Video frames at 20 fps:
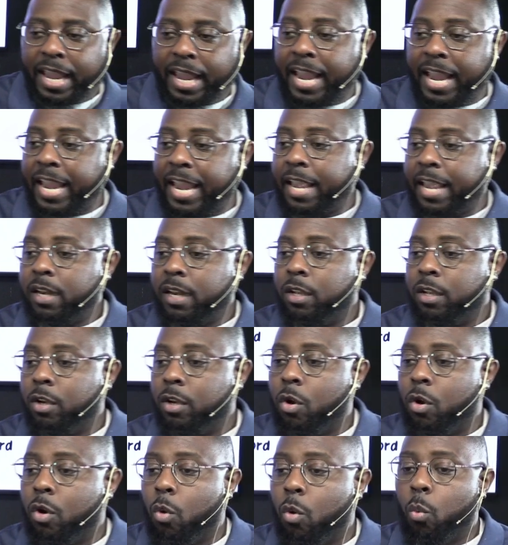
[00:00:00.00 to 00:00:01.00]
And
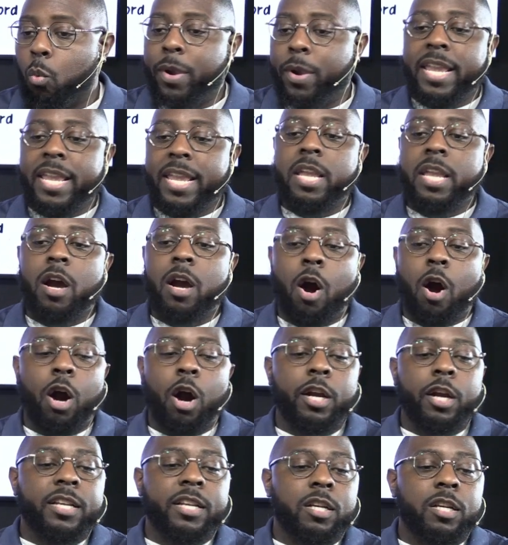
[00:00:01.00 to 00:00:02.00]
we
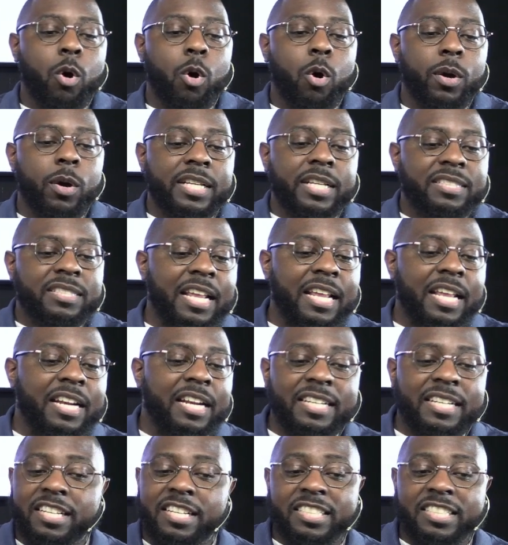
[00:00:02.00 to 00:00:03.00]
aren't going, instead
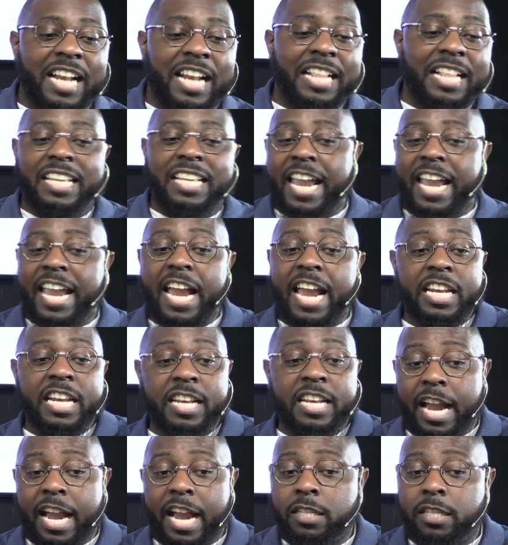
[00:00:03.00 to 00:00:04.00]
of just not the
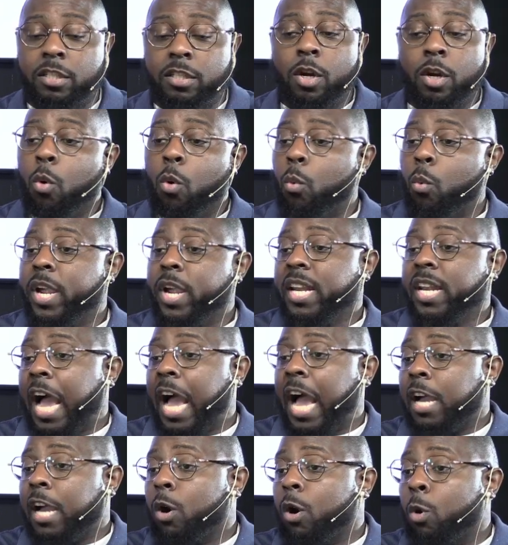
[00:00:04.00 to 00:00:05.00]
Canaanites, we
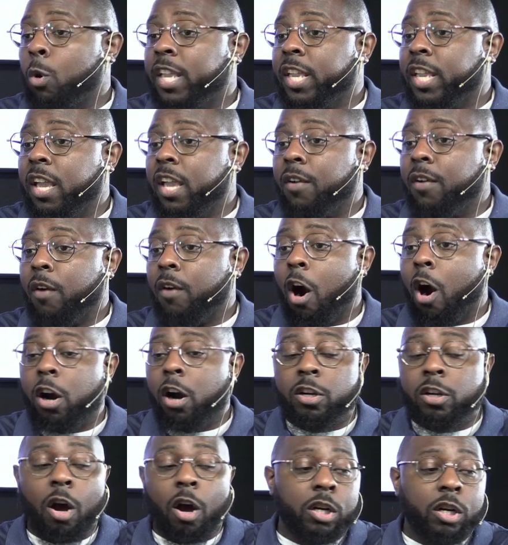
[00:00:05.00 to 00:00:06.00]
not going to give
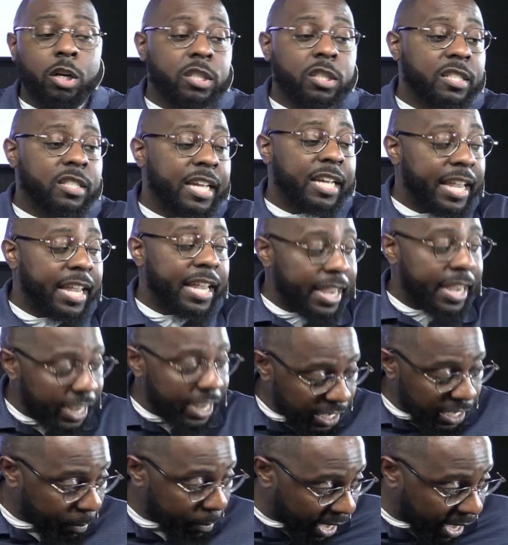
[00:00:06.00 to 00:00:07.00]
our daughters to
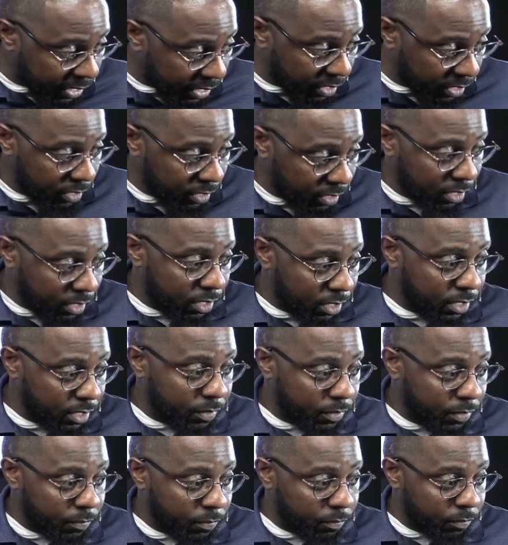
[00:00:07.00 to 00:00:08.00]
anybody.
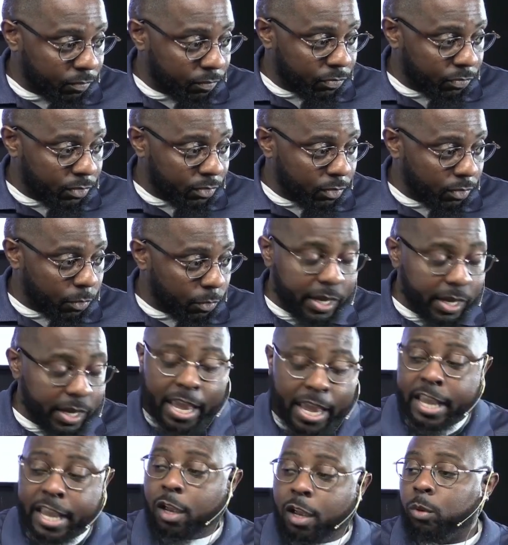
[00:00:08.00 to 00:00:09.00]

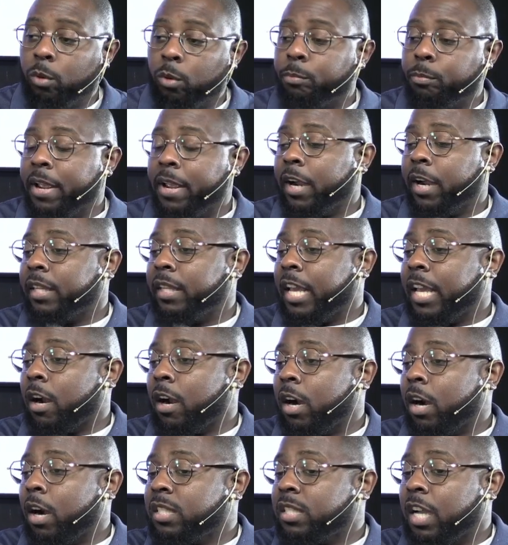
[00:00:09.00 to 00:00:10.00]
We ain't going to marry,
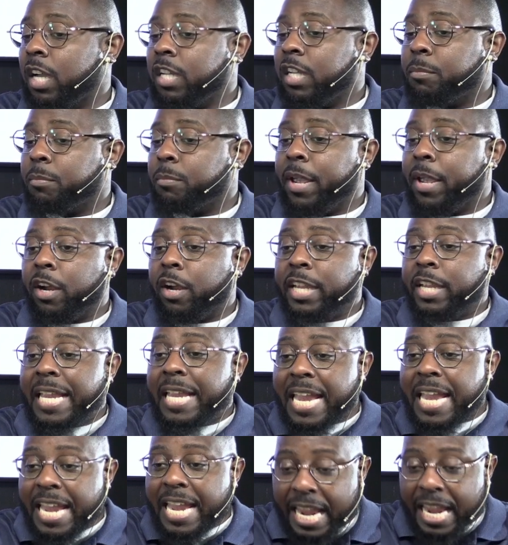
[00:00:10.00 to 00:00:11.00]
let our sons
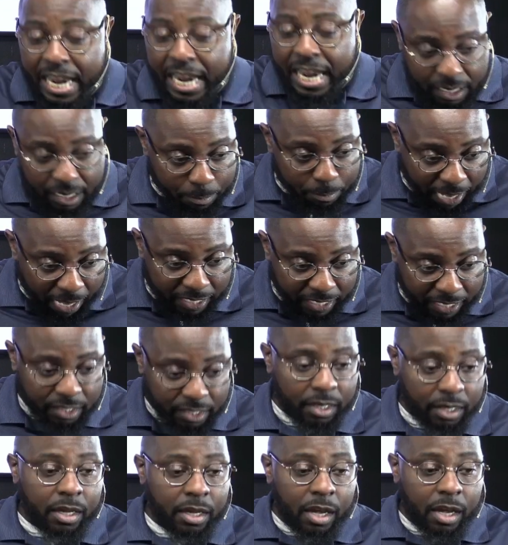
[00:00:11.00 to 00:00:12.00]
marry
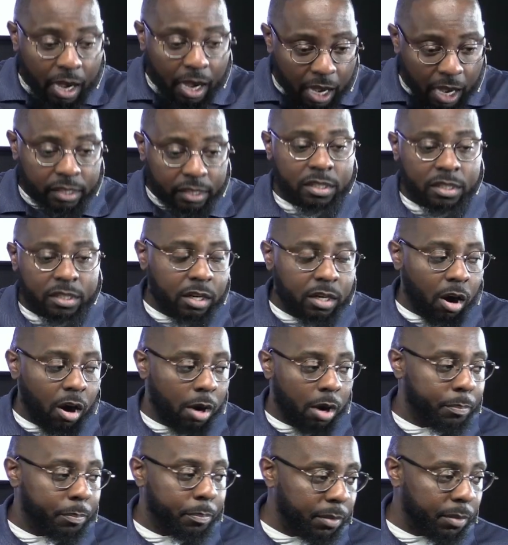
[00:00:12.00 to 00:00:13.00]
anybody other than
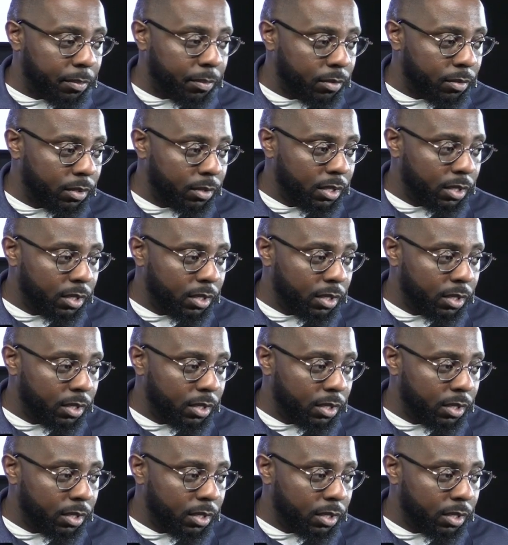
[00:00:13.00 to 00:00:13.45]
our people.